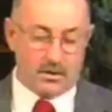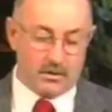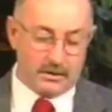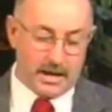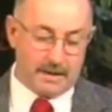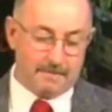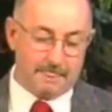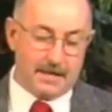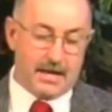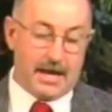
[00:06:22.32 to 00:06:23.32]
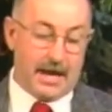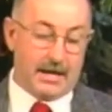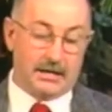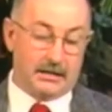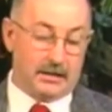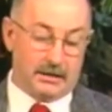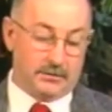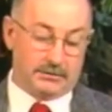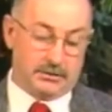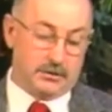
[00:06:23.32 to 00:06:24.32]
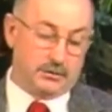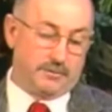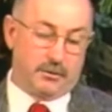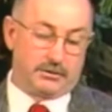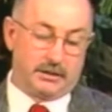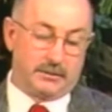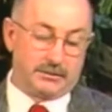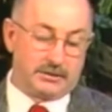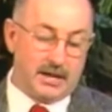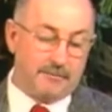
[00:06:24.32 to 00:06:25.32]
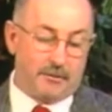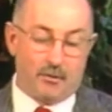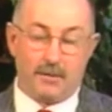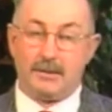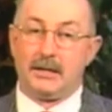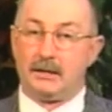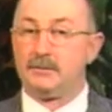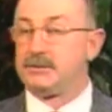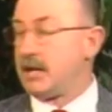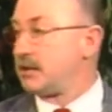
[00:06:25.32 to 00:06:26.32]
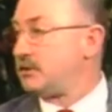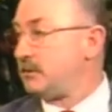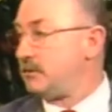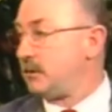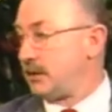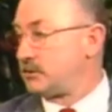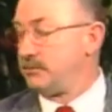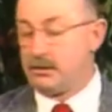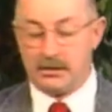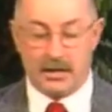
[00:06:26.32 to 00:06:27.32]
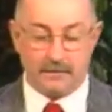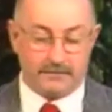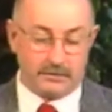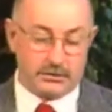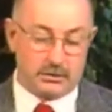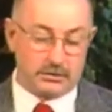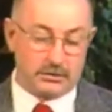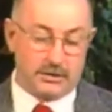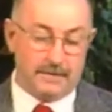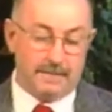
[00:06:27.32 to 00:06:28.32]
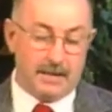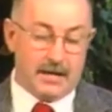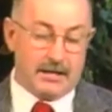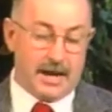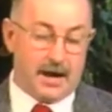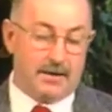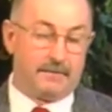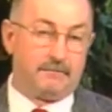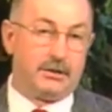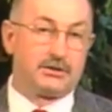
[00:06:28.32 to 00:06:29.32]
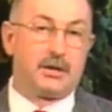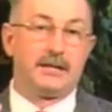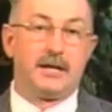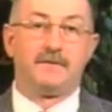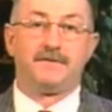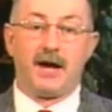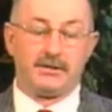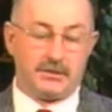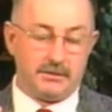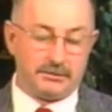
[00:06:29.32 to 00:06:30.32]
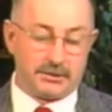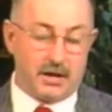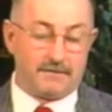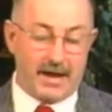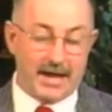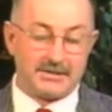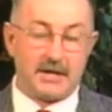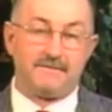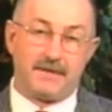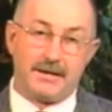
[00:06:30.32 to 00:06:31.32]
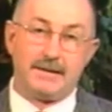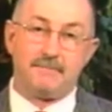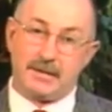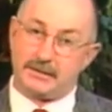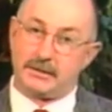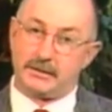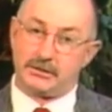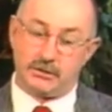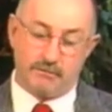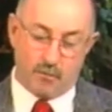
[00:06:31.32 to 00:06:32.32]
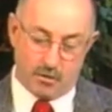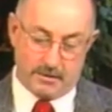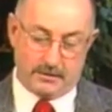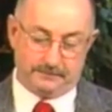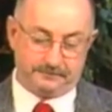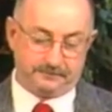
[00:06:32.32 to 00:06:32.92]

heard that. And that the news report said he was a temple Mormon, and he was excommunicated from the church. Now, Mitchell identifies himself as a fundamentalist Mormon,